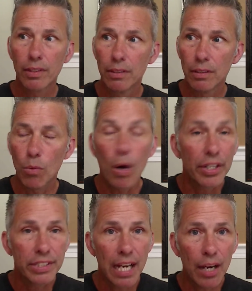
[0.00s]
water
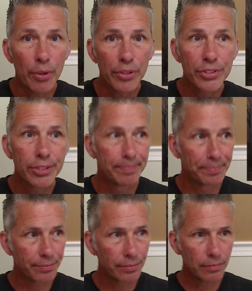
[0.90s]
towers,
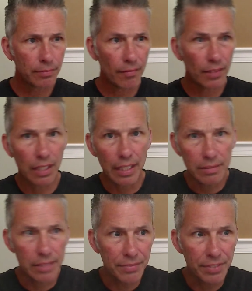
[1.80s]
that
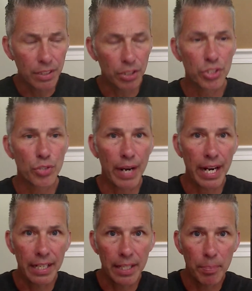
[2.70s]
nifty little
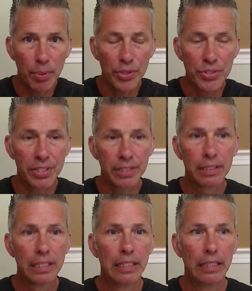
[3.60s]
train, that person.
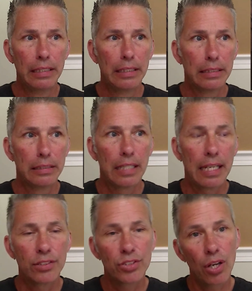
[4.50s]
And
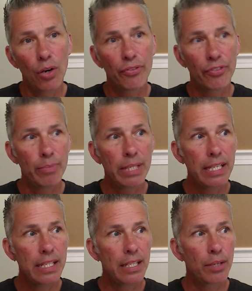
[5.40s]
so for
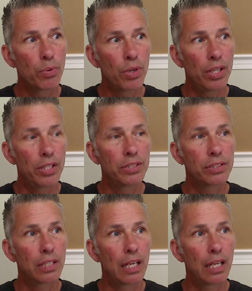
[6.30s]
me, it was